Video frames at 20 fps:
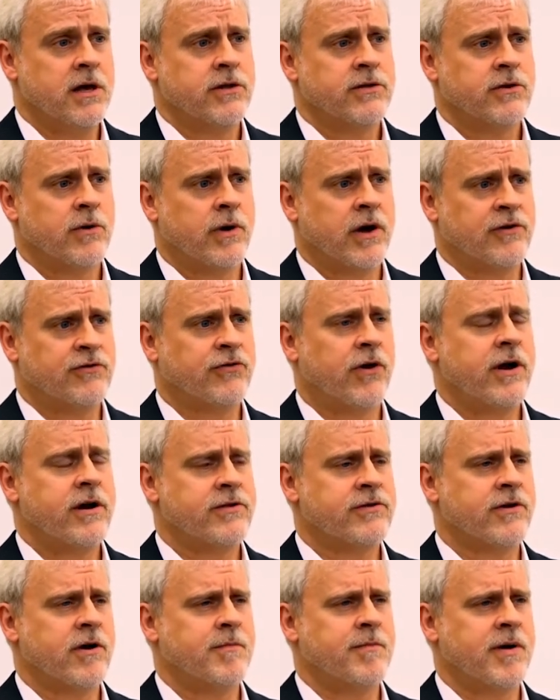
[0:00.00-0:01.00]
So I try
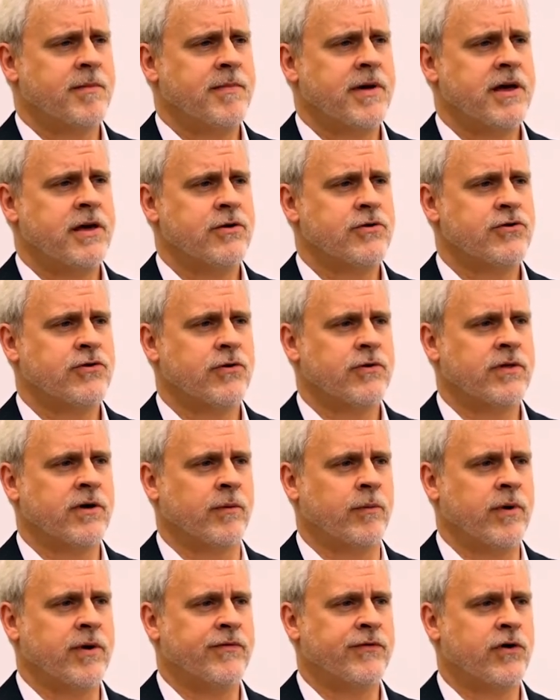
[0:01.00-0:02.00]
to start by making sure
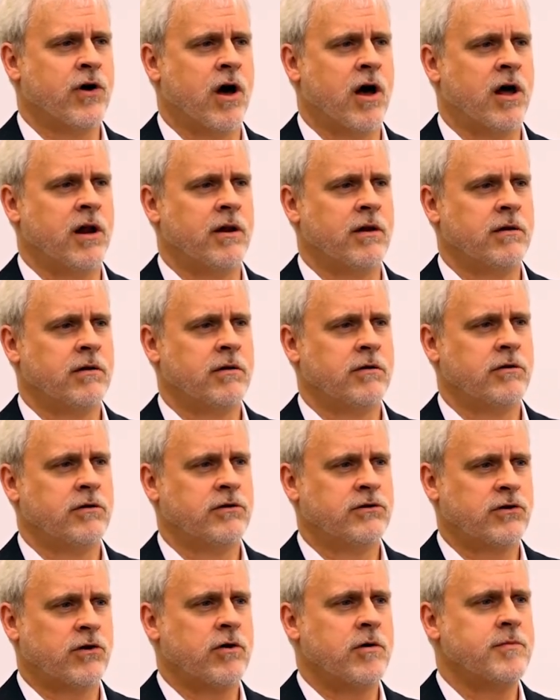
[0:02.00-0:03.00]
that we've got
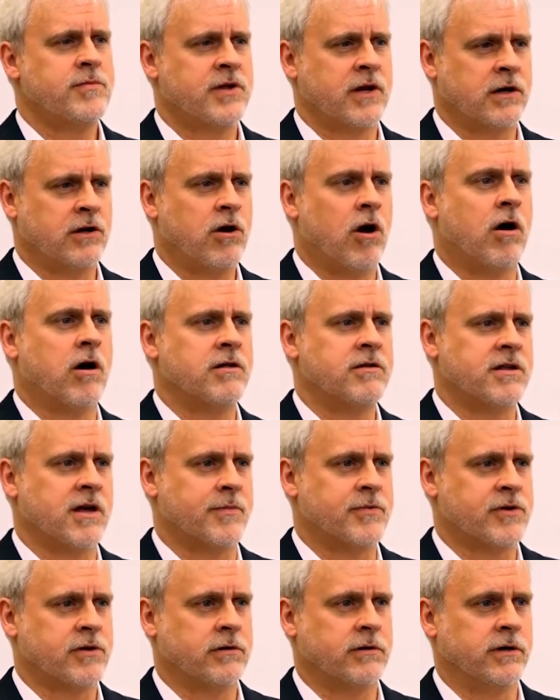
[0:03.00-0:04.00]
terms and
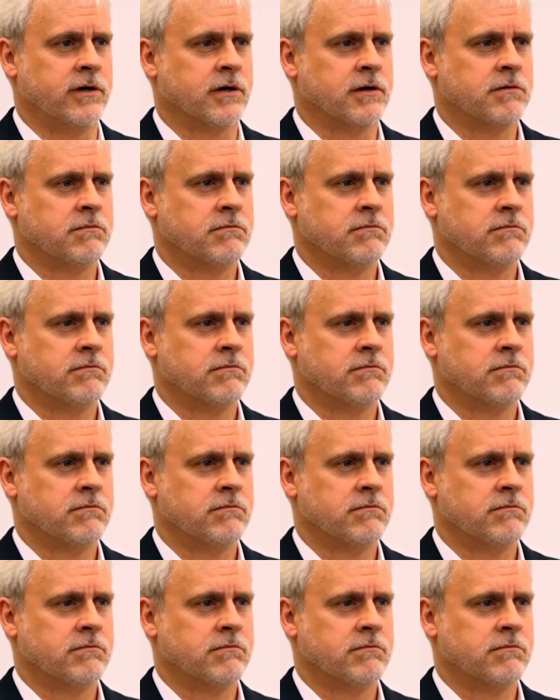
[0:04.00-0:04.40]
concepts clear.